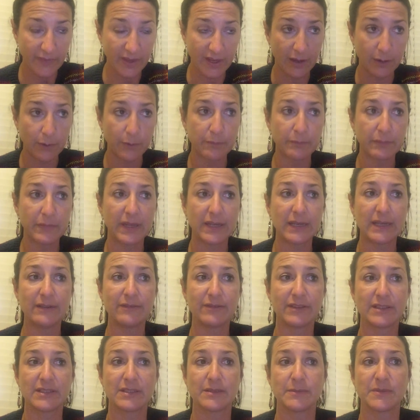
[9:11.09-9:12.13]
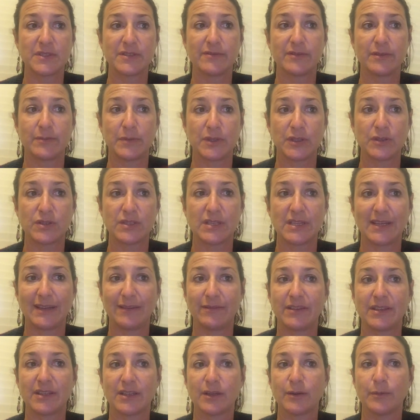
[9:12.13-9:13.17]
Now, many victims of abuse and
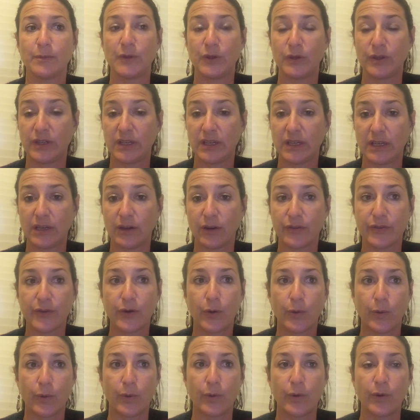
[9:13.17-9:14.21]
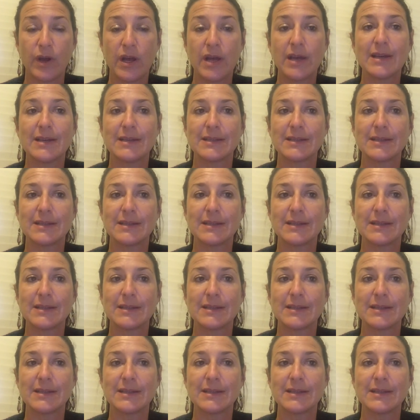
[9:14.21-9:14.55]
even the community on the whole